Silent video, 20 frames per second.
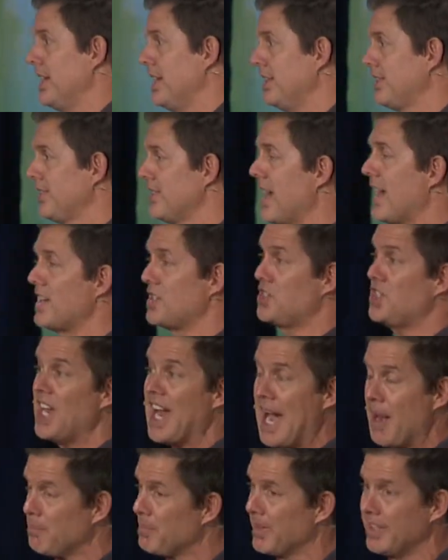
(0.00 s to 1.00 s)
It's not a
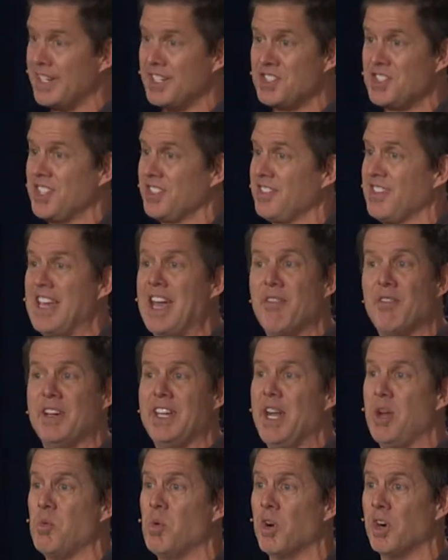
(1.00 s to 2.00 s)
chaplain. It's just an
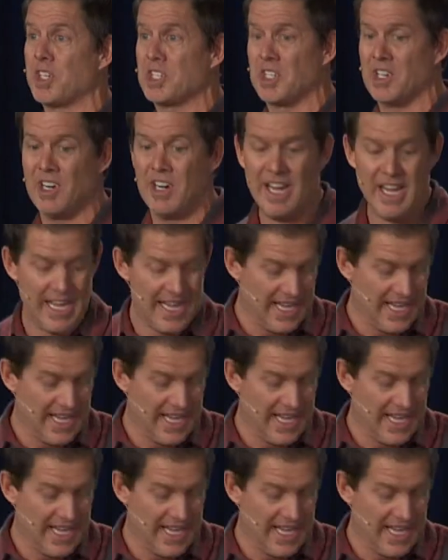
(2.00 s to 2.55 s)
everyday worker.